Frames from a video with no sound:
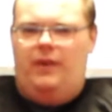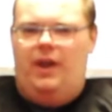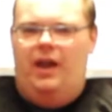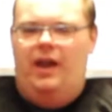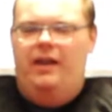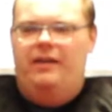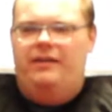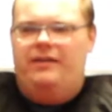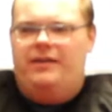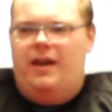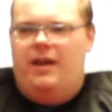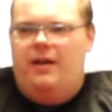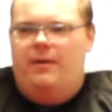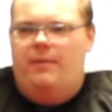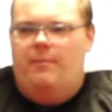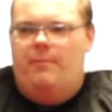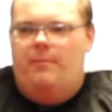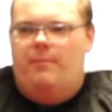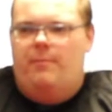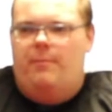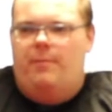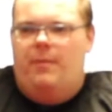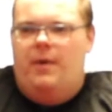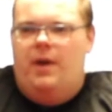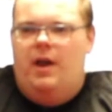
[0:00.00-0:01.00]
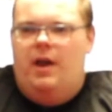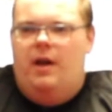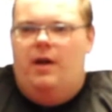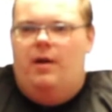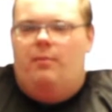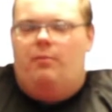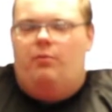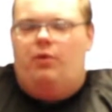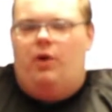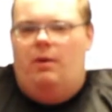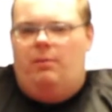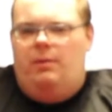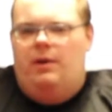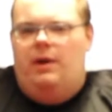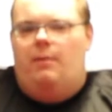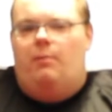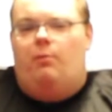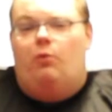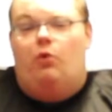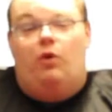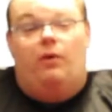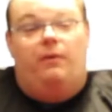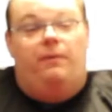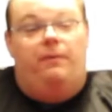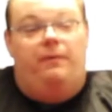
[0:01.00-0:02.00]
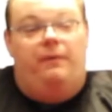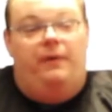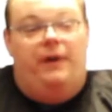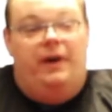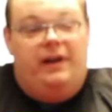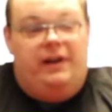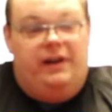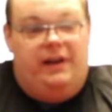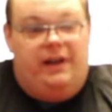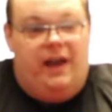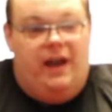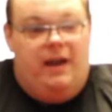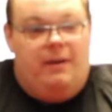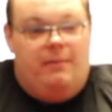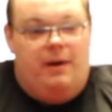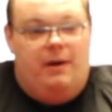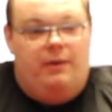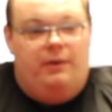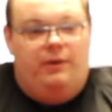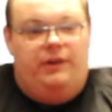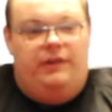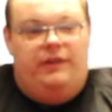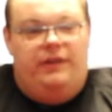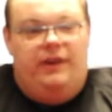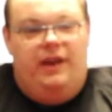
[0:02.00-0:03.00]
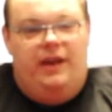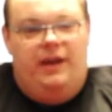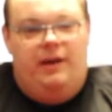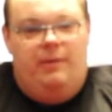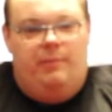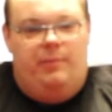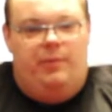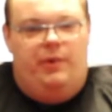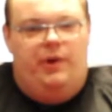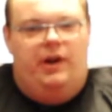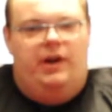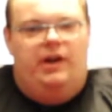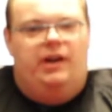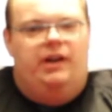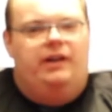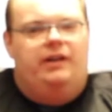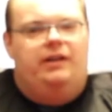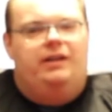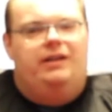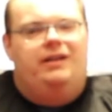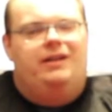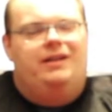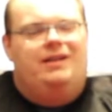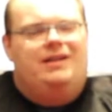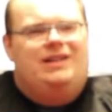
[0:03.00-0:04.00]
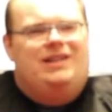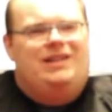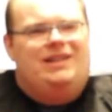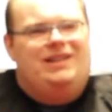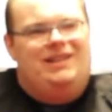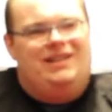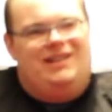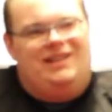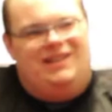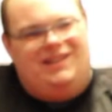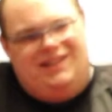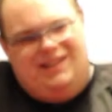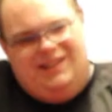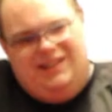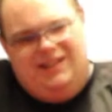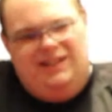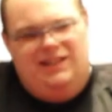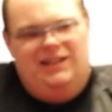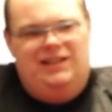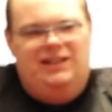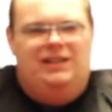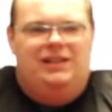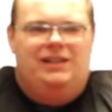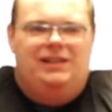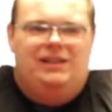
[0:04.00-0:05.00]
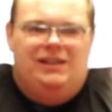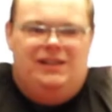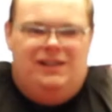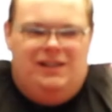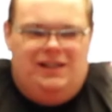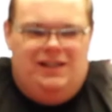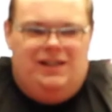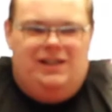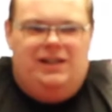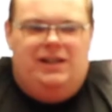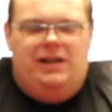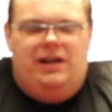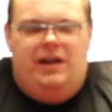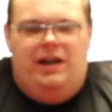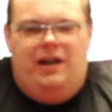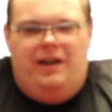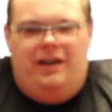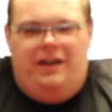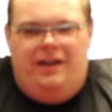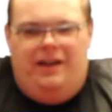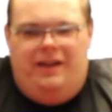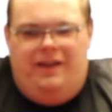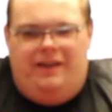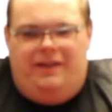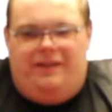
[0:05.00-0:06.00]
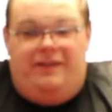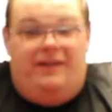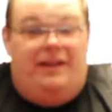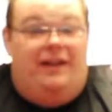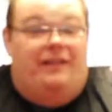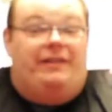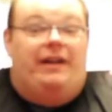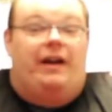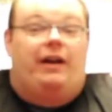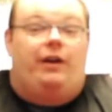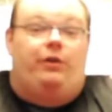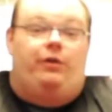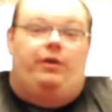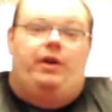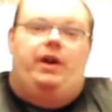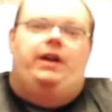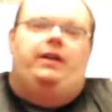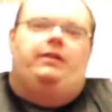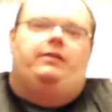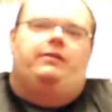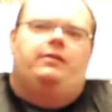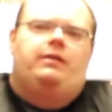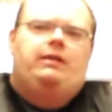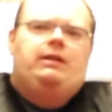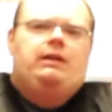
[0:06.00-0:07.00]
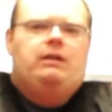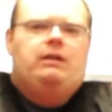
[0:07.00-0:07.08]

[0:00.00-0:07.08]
it's probably a more fun game, I would say, but still, it's not that great.